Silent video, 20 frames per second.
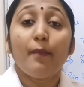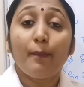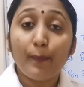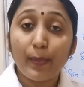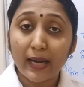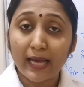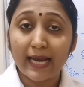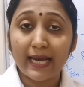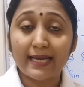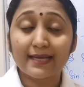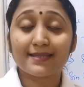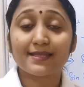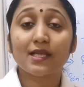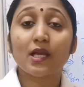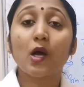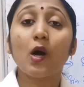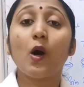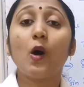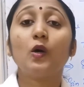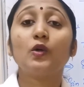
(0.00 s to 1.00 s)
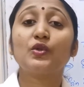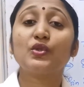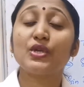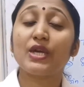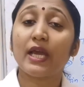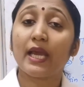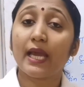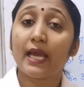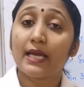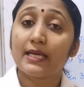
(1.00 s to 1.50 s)
plus cos
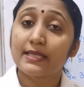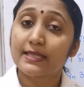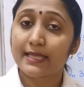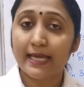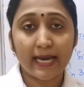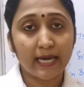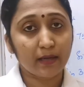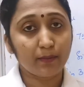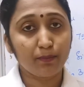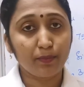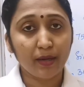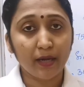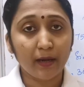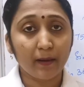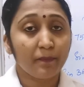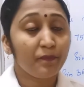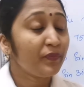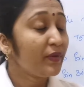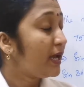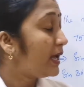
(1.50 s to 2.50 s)
a sine b.